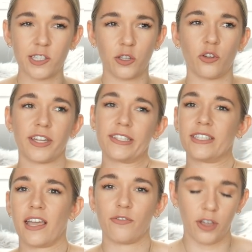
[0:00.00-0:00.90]
so you're not going to
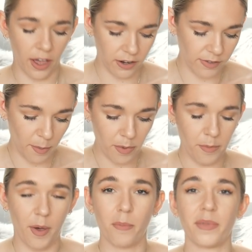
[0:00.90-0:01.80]
see every kind of lump
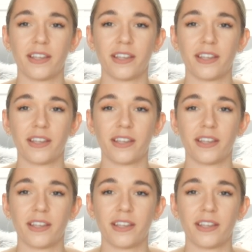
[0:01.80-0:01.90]
and bump.